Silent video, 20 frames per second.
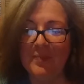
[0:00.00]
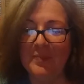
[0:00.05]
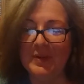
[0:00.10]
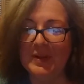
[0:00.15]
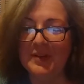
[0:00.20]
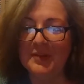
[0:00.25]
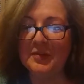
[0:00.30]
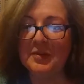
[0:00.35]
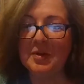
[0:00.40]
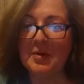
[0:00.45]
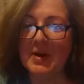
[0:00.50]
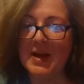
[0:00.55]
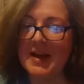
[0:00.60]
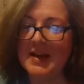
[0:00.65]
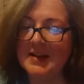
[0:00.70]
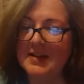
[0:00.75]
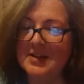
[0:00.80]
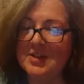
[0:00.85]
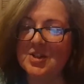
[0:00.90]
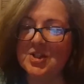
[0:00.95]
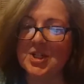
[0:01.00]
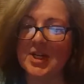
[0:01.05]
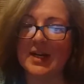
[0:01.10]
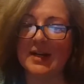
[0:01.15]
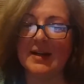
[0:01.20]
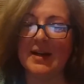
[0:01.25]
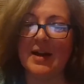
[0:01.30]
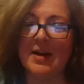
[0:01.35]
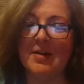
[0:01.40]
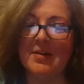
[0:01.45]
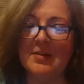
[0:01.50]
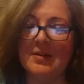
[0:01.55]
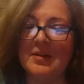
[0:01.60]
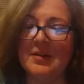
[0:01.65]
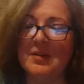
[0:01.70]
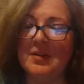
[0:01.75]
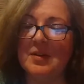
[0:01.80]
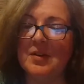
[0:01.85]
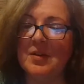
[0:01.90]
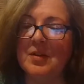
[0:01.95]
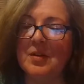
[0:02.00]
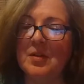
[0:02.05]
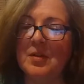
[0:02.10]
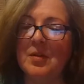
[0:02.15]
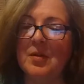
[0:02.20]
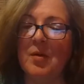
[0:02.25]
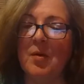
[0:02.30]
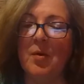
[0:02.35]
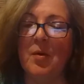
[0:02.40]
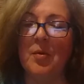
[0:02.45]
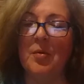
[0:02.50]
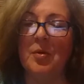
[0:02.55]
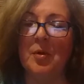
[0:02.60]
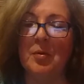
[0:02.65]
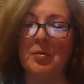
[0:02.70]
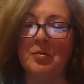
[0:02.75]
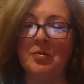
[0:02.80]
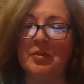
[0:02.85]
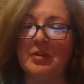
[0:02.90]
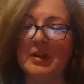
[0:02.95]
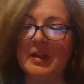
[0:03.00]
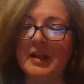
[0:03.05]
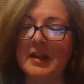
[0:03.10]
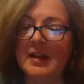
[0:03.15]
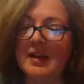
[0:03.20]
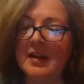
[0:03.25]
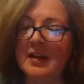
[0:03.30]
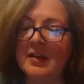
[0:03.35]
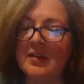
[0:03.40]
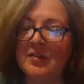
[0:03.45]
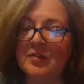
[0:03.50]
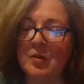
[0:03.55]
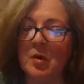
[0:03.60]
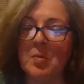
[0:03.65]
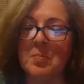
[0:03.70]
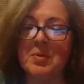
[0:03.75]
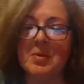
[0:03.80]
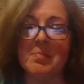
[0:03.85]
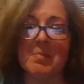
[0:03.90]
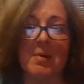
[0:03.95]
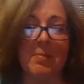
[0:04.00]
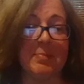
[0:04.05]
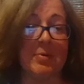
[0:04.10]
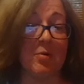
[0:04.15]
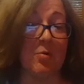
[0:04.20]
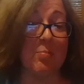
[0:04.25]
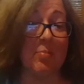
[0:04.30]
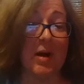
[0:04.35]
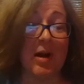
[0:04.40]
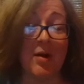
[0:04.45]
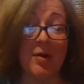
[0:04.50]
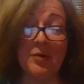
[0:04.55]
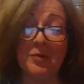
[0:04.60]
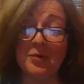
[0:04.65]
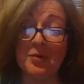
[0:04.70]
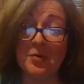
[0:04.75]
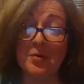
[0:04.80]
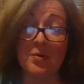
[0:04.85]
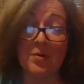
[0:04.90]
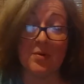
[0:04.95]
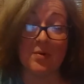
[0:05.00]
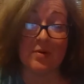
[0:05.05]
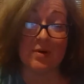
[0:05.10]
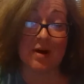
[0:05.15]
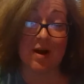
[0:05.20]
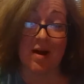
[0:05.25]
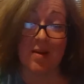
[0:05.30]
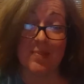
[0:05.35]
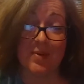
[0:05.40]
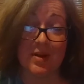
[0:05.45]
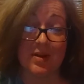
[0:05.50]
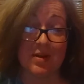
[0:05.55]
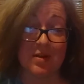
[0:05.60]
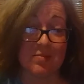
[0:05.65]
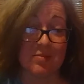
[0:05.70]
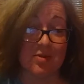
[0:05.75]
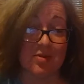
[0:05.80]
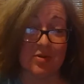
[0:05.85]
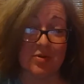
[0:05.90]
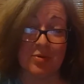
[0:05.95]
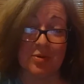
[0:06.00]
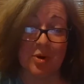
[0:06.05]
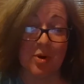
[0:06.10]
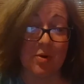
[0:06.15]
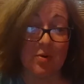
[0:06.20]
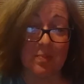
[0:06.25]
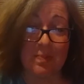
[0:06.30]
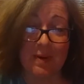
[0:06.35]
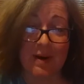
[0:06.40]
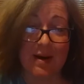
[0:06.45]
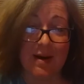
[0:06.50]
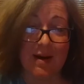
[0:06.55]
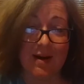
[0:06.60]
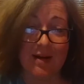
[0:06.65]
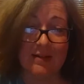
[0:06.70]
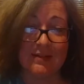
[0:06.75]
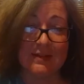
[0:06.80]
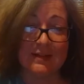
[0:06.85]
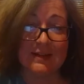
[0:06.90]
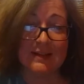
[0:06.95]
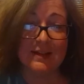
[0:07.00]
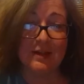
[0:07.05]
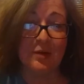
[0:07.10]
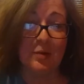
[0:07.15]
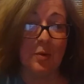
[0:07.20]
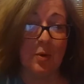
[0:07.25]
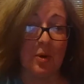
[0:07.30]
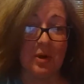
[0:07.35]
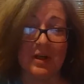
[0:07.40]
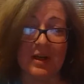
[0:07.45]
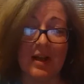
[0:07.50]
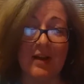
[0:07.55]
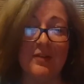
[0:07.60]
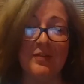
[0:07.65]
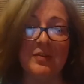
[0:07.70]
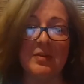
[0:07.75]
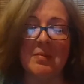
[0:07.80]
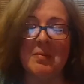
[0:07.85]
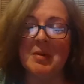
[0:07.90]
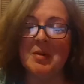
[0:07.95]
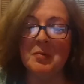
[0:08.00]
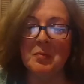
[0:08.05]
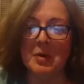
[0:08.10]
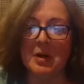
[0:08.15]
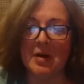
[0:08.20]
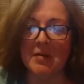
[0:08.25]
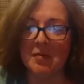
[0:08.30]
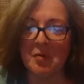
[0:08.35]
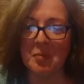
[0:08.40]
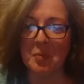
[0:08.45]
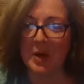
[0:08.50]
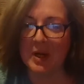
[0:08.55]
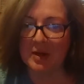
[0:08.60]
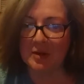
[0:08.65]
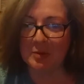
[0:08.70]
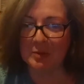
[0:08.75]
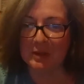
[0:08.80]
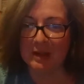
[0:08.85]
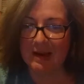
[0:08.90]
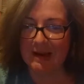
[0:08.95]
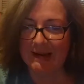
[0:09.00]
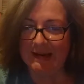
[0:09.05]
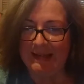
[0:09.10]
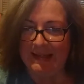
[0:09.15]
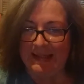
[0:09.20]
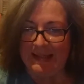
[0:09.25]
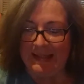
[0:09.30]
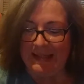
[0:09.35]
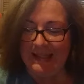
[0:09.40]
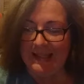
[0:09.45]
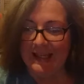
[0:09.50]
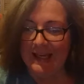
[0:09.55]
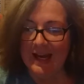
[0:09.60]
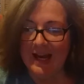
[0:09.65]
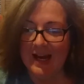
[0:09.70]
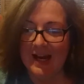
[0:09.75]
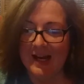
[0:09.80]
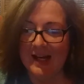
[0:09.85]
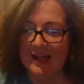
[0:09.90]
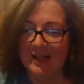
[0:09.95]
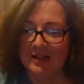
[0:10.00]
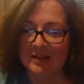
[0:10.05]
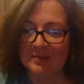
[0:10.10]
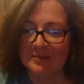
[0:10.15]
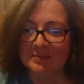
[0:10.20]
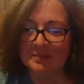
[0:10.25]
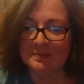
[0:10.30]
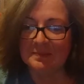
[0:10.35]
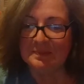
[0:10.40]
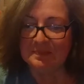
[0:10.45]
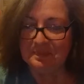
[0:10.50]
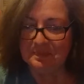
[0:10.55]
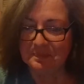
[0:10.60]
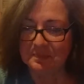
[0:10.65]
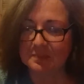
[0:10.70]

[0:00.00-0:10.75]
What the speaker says: please go ahead and check out those links, open them up in your browser, copy them to your notepad, organize them in whatever way you'd like. And